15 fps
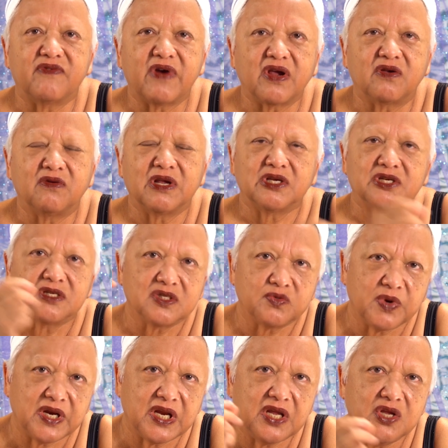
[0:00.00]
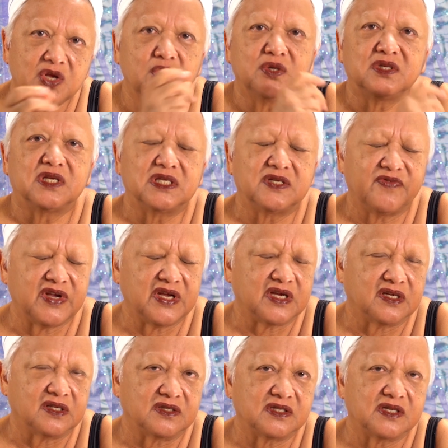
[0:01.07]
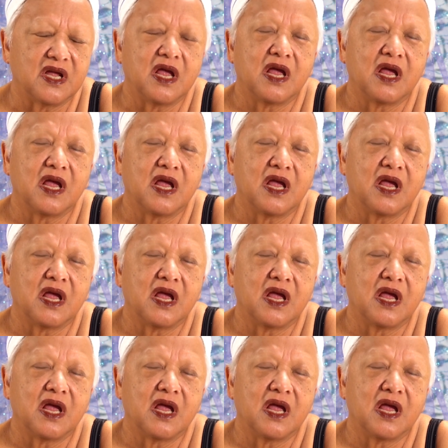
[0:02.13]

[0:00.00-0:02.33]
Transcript: regulations when they use these vehicles.